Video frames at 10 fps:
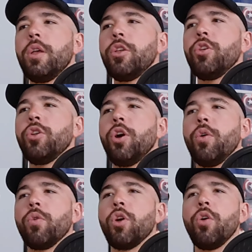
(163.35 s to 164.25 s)
you
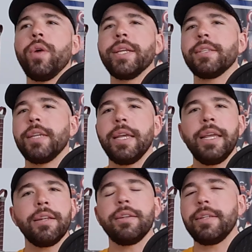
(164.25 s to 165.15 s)
know, go into
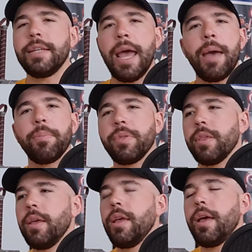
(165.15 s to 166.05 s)
in
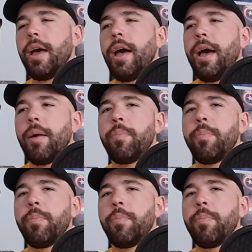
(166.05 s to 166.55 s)
depth uh,